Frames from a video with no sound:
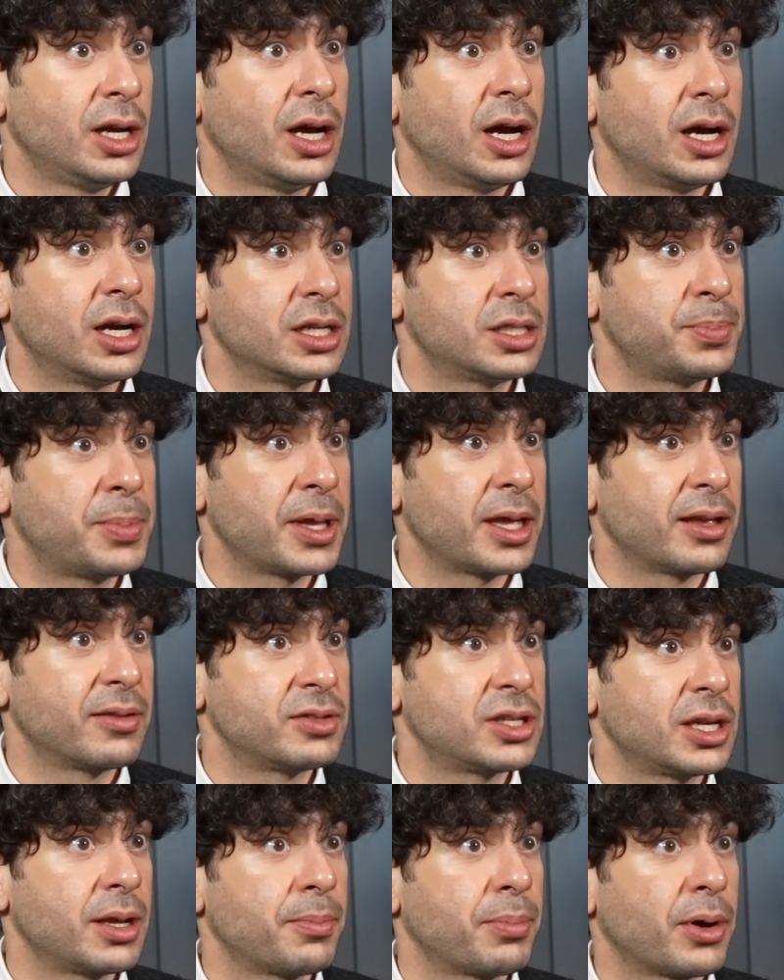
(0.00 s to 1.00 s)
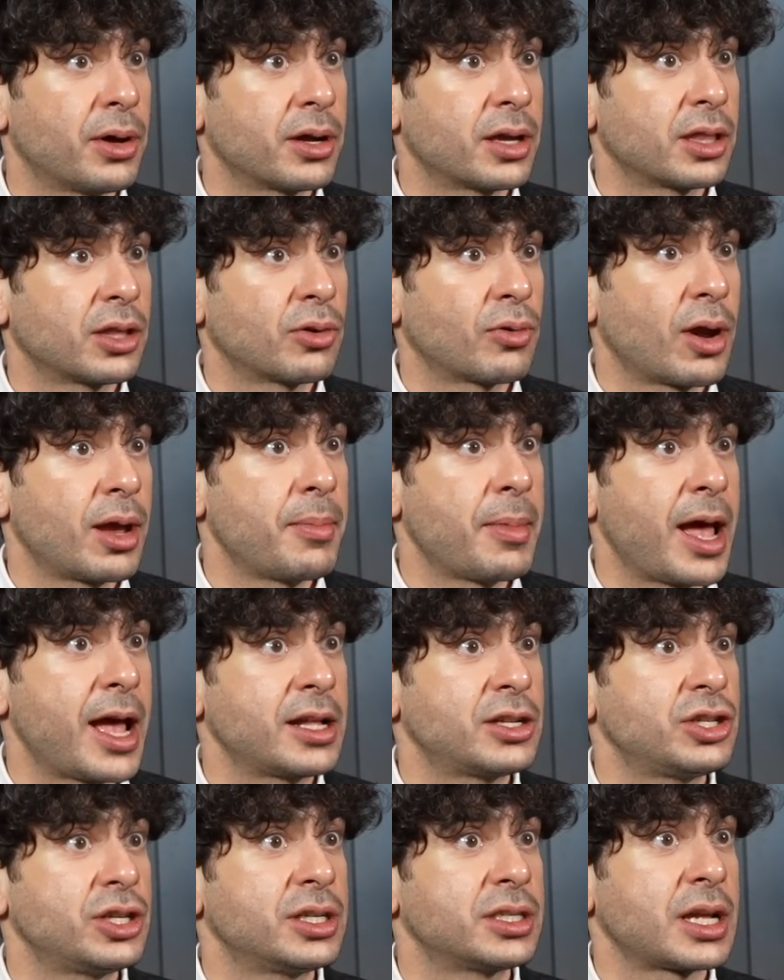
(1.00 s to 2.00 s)
Uh, speaking of C M Punk and the great
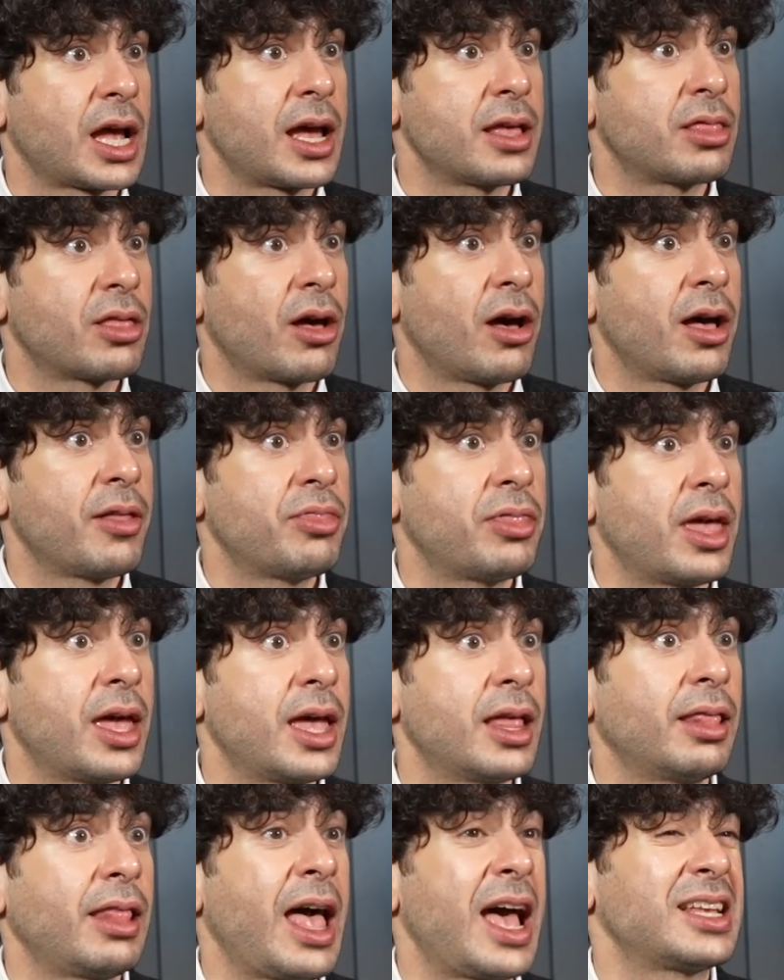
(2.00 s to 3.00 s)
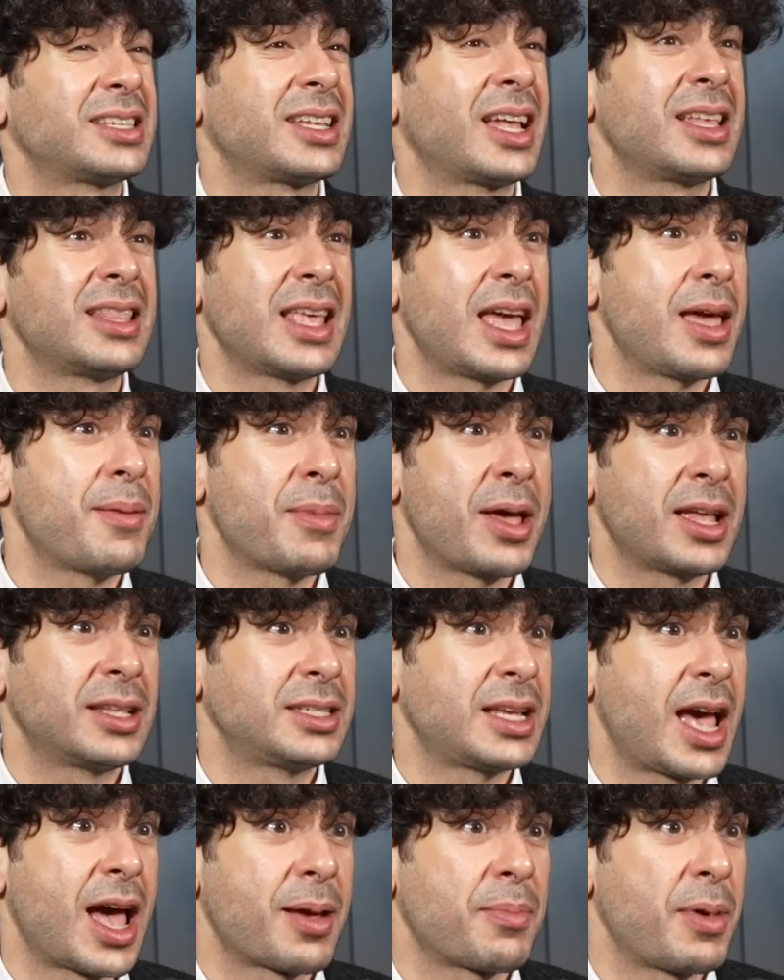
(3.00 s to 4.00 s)
matches, I thought that last night the eight-man
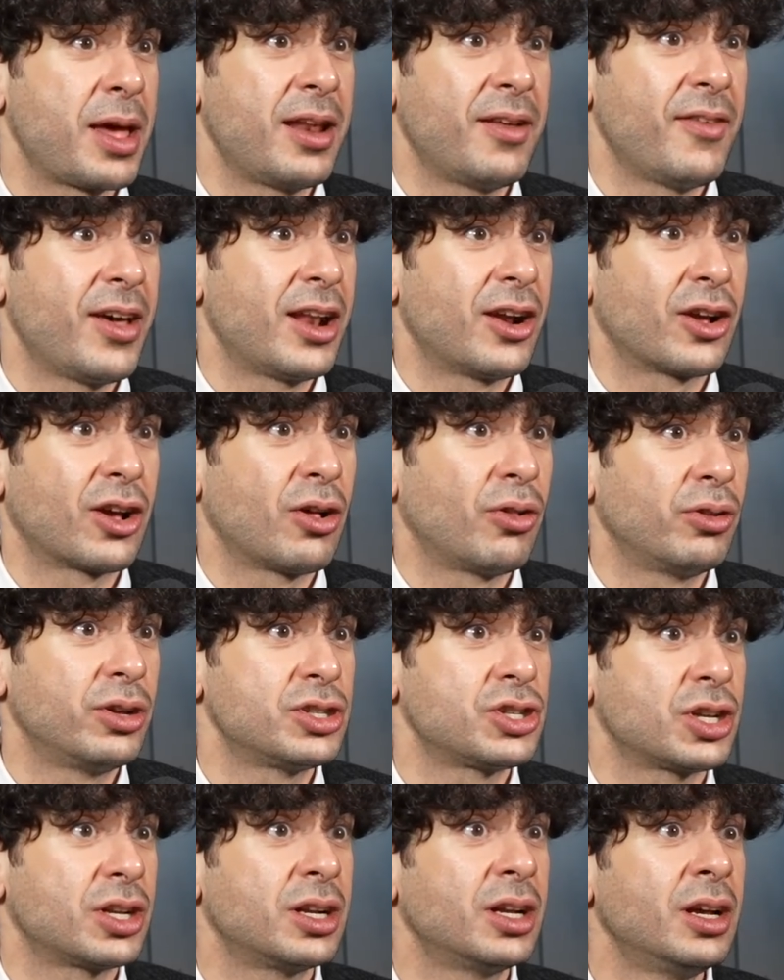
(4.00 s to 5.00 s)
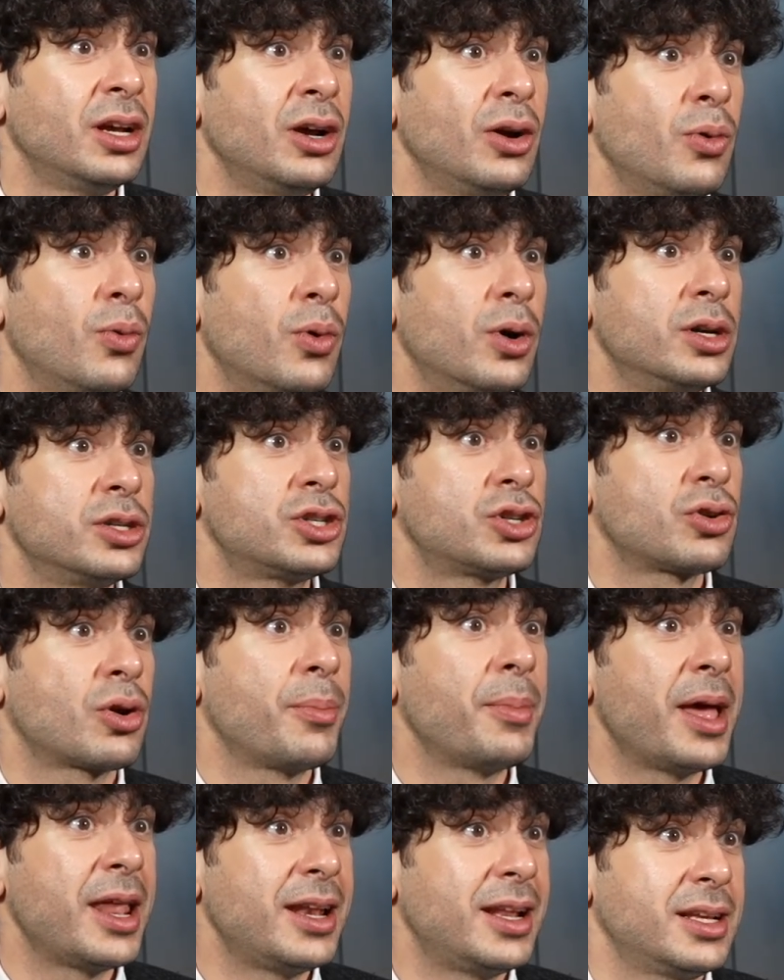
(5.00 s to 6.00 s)
tag main event on Collision was
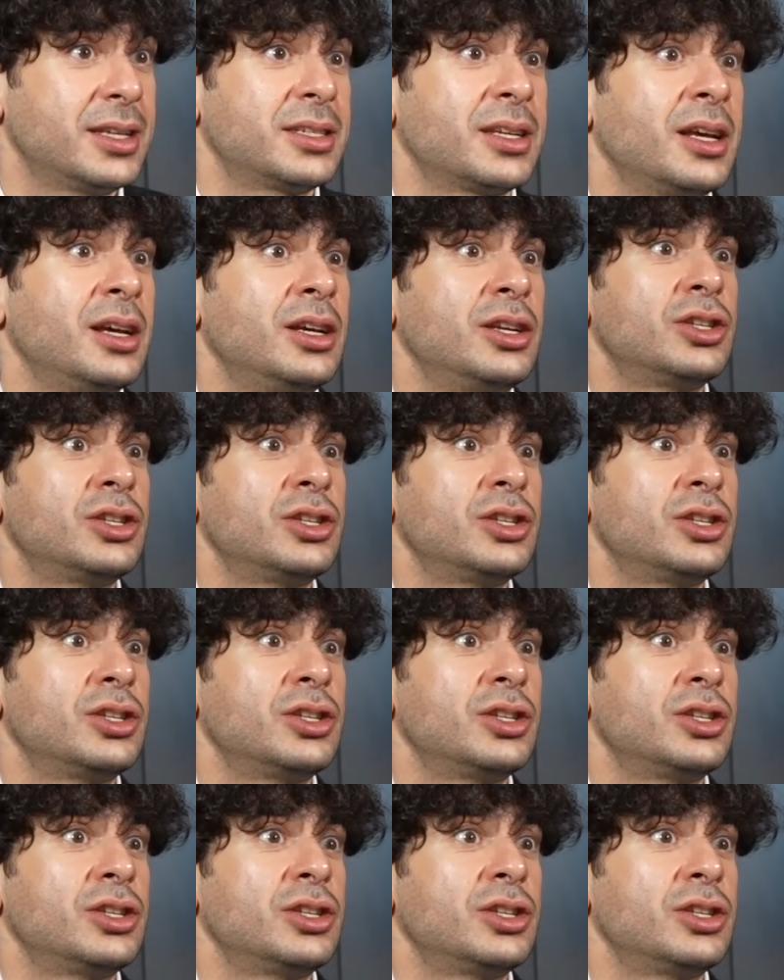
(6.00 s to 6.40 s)
tremendous.